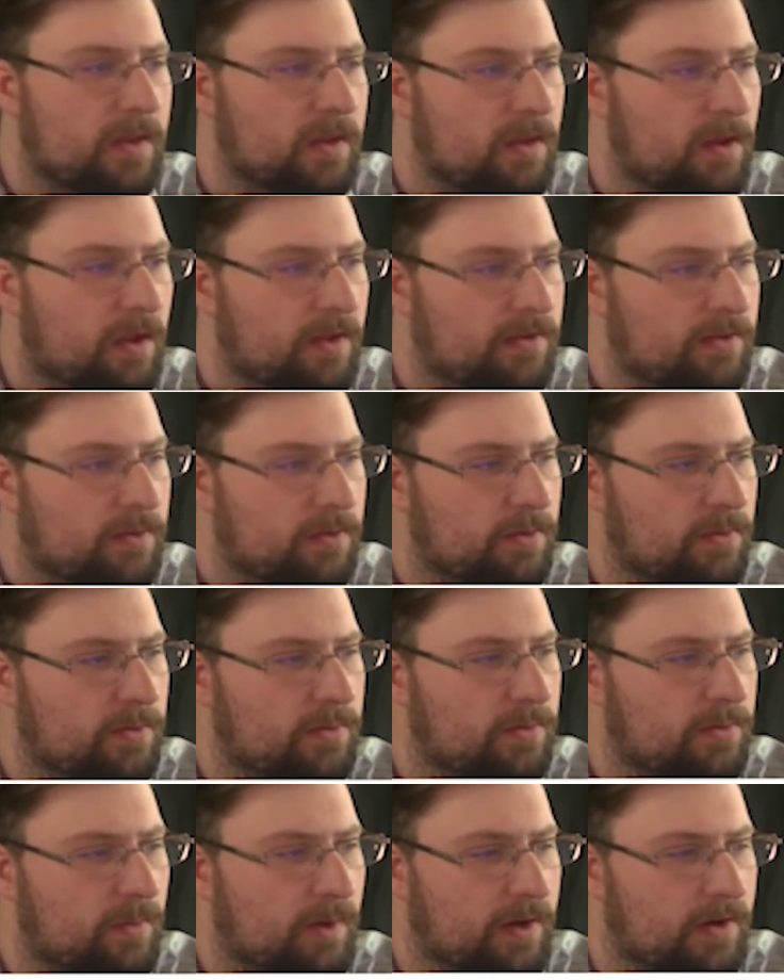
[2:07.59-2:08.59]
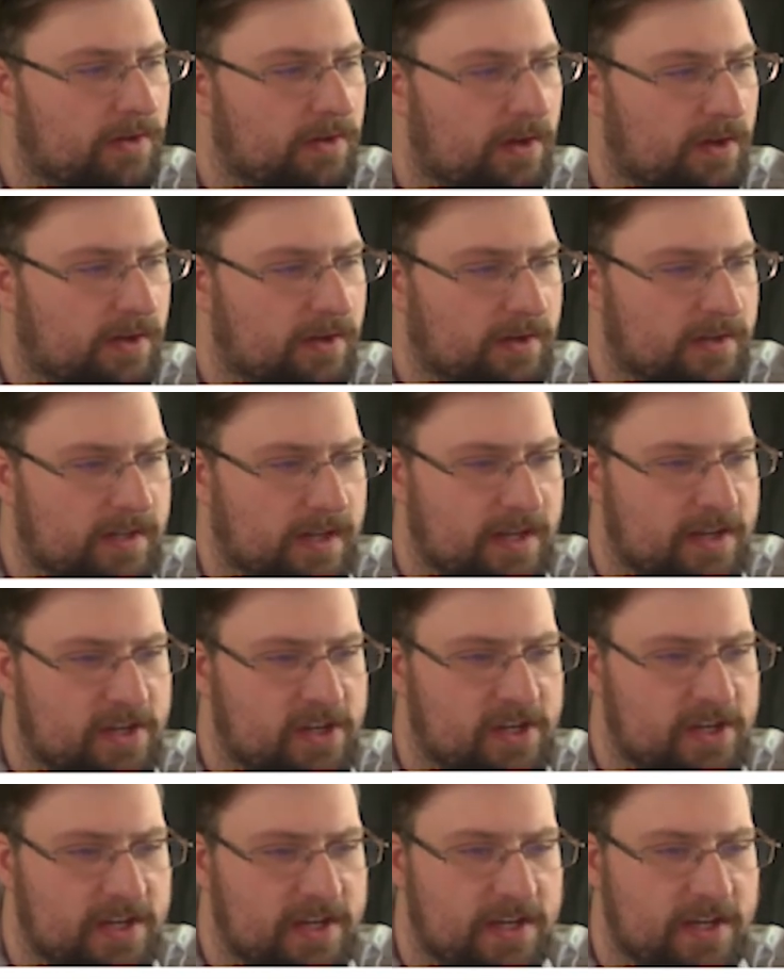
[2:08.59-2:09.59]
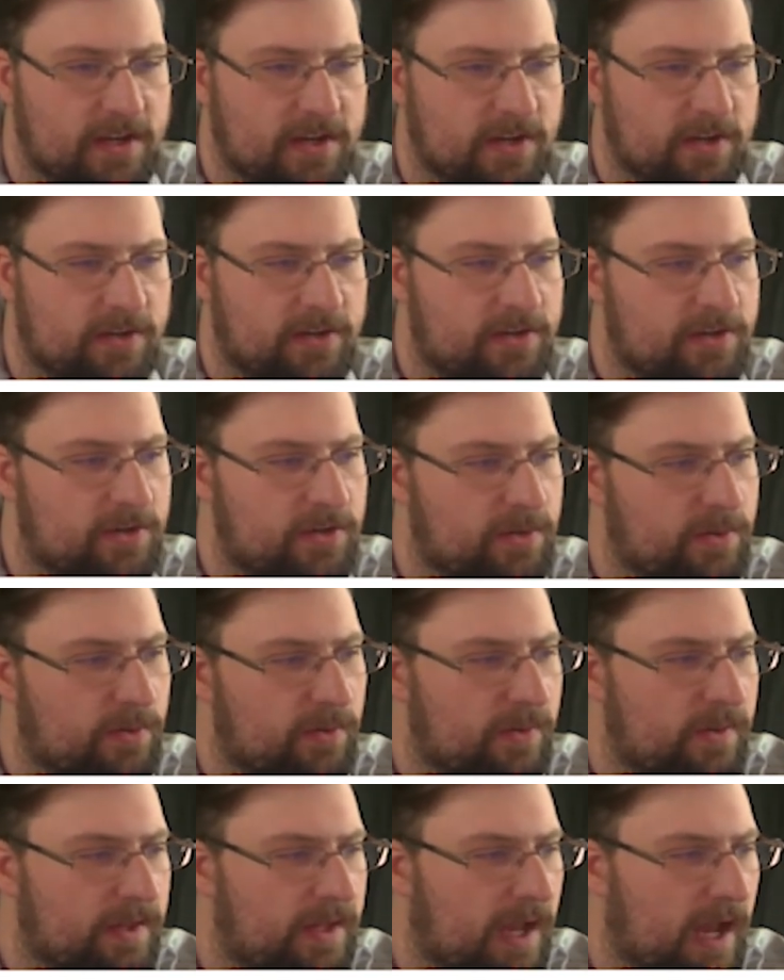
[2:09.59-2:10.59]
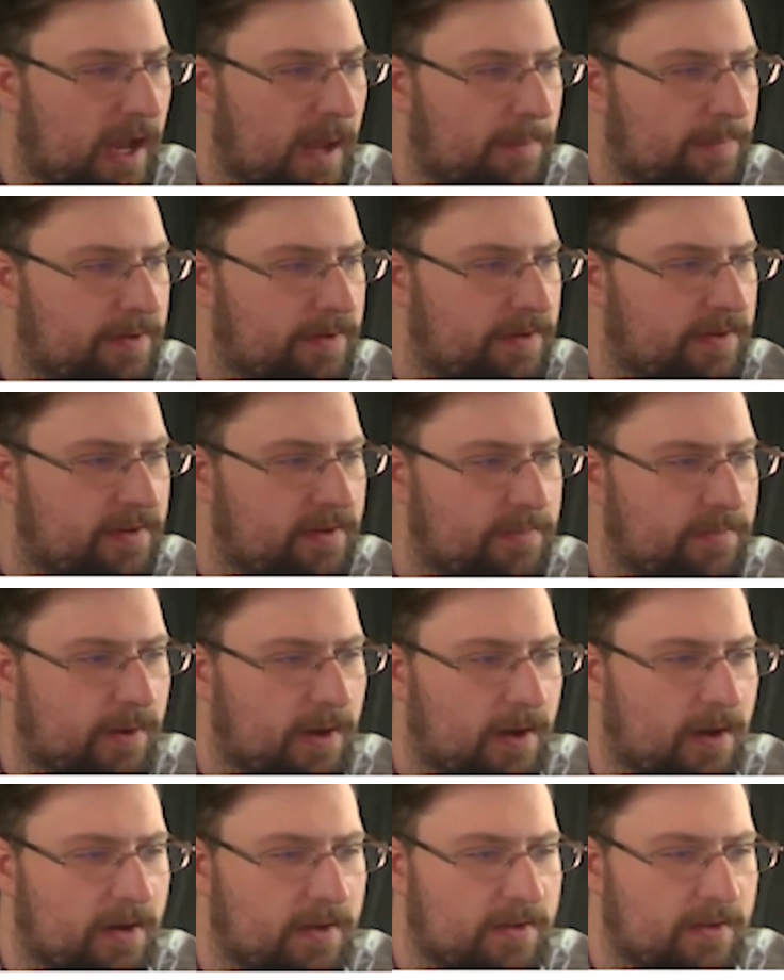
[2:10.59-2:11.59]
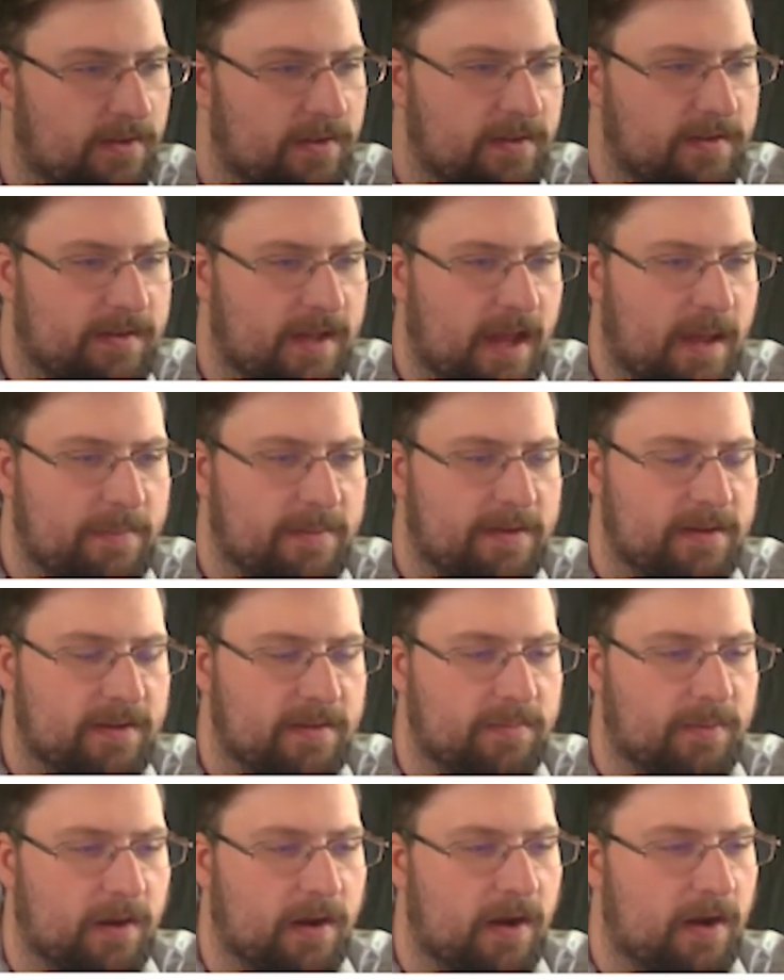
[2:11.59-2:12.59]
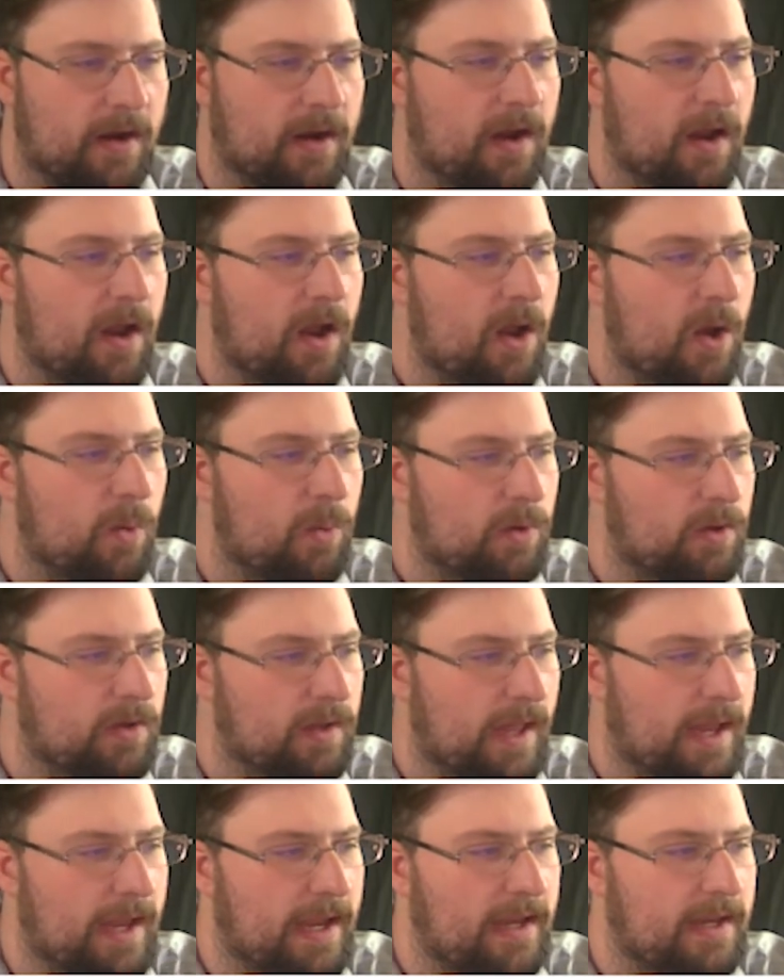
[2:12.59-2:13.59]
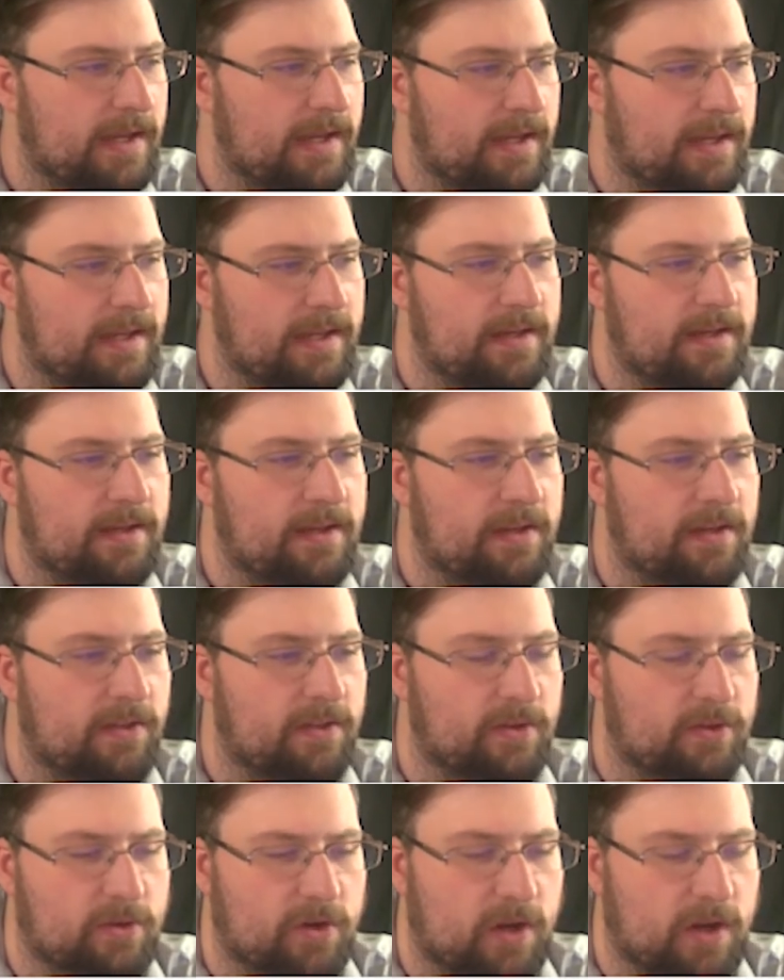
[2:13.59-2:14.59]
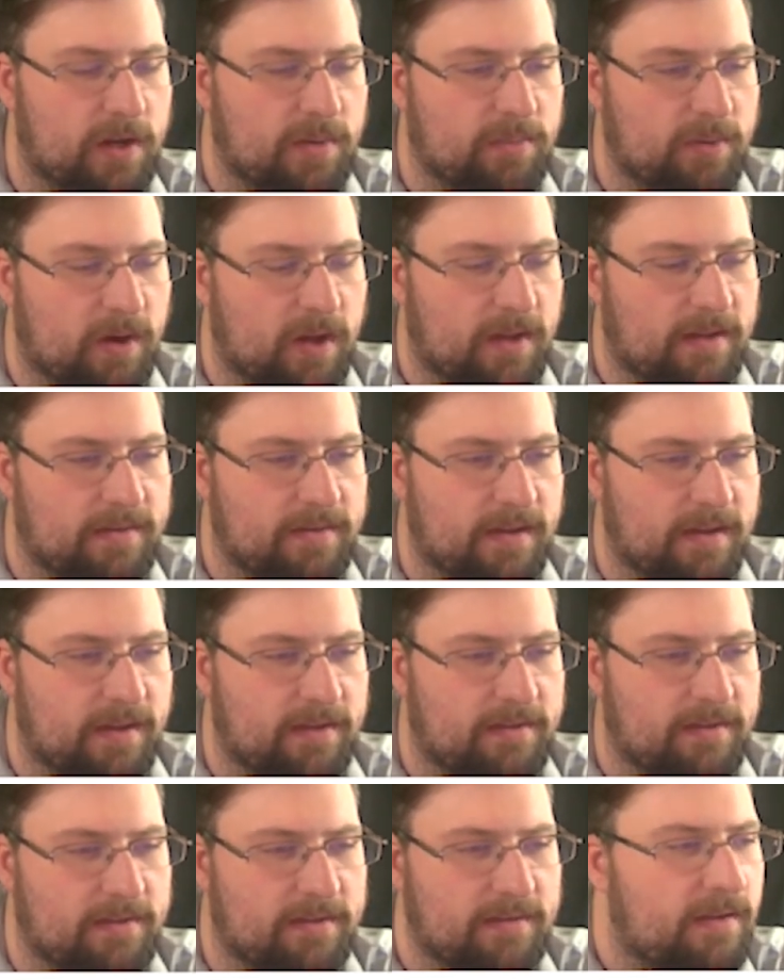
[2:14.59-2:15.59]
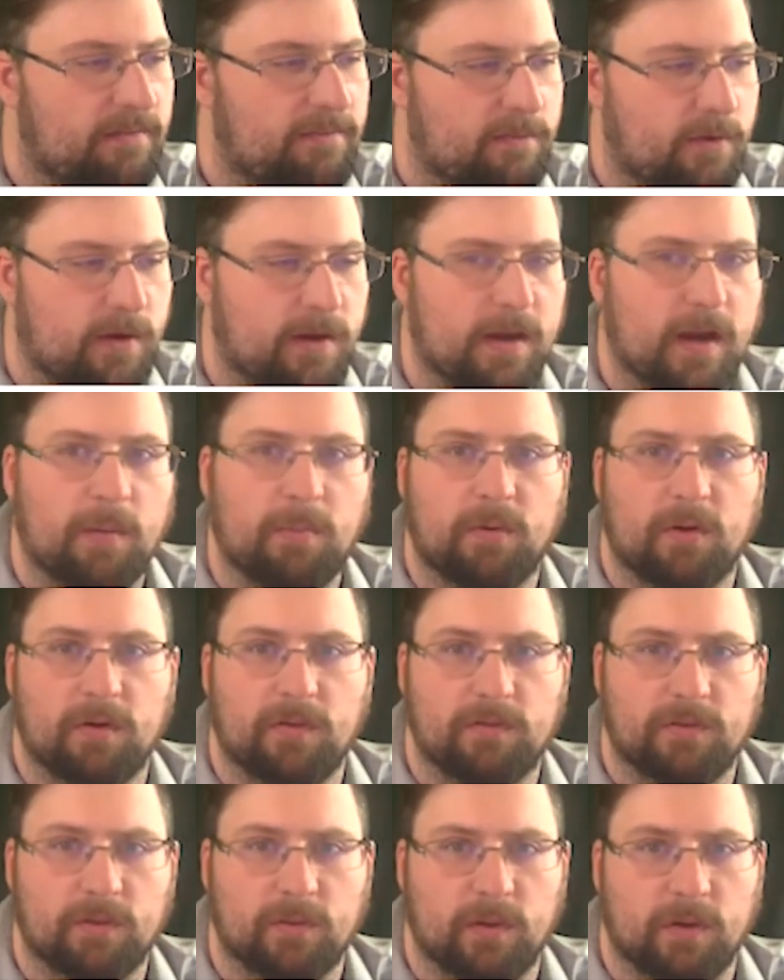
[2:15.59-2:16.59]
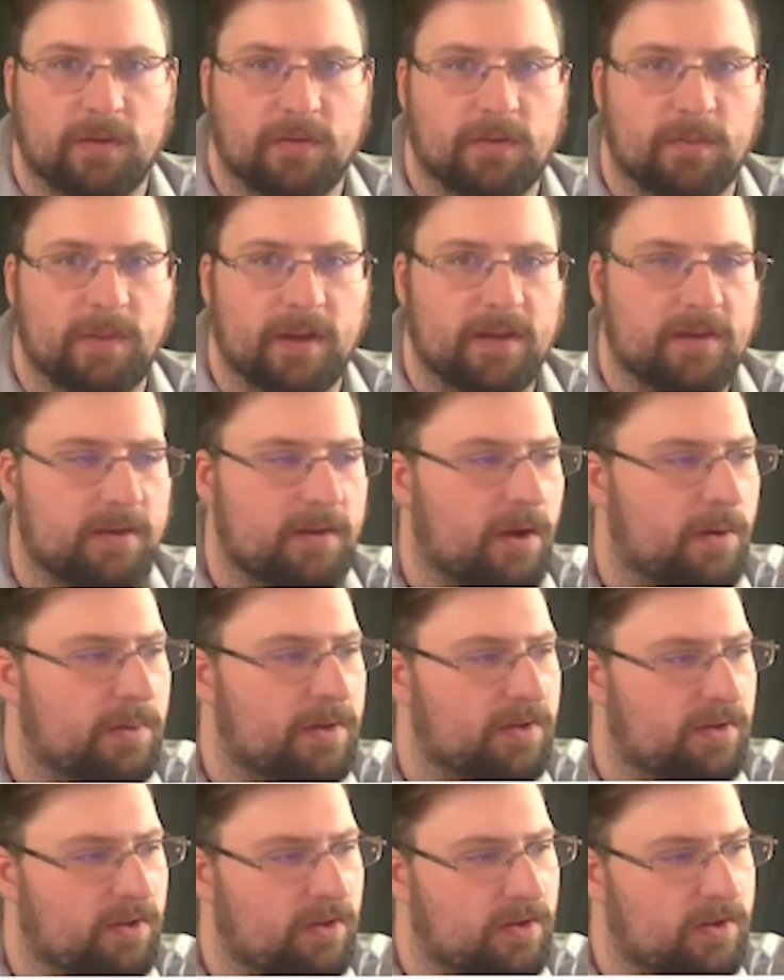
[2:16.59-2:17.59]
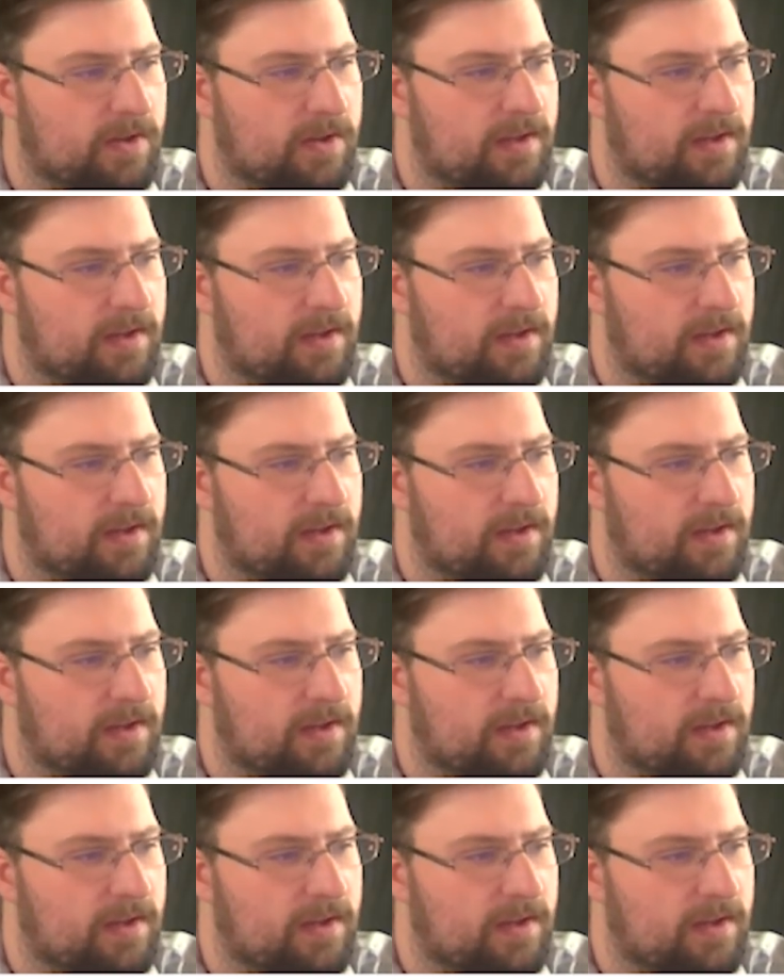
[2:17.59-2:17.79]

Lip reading: You also want to draw your attention here to the options bar. So this options bar will aid in the drawing process for a number of tools. So make sure you always look